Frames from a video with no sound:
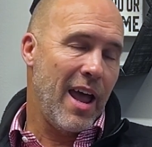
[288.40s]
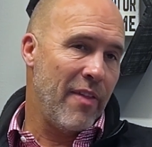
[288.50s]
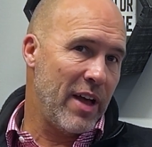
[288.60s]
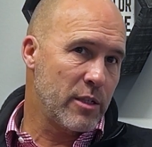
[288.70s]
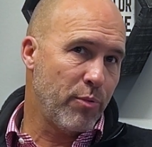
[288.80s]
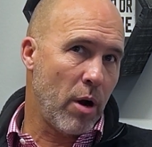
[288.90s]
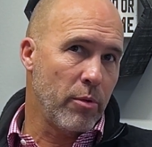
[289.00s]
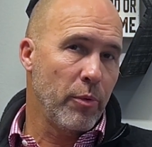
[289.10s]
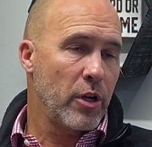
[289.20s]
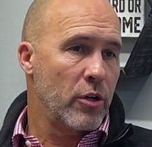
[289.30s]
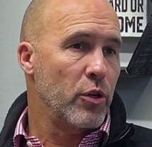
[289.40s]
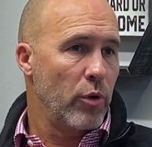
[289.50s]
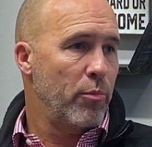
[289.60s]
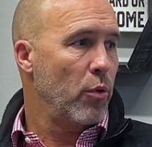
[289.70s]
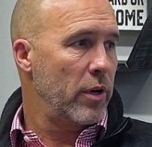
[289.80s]
And that's probably
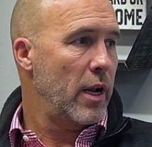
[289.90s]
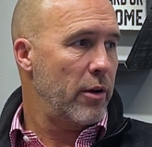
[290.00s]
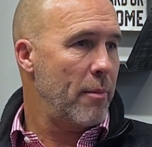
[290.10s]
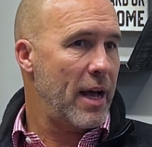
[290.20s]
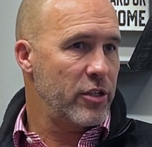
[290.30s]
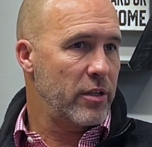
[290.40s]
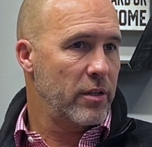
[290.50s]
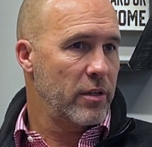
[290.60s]
underreported, I'd imagine.